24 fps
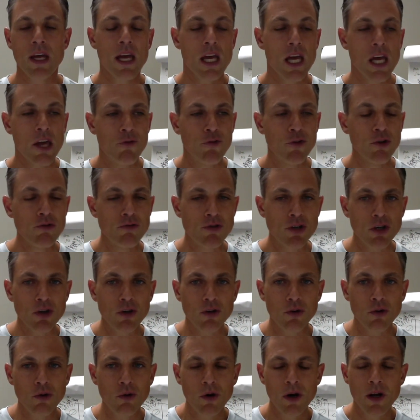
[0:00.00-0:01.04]
If you
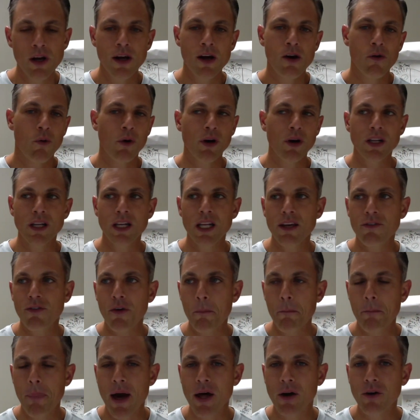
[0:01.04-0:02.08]
do, what an
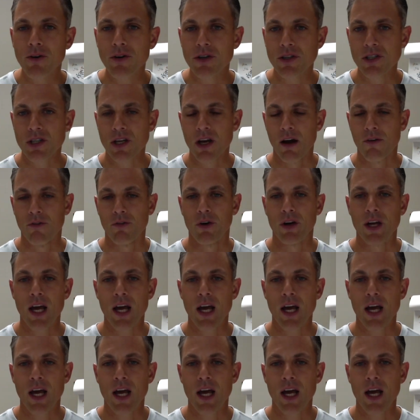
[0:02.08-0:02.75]
even better discovery.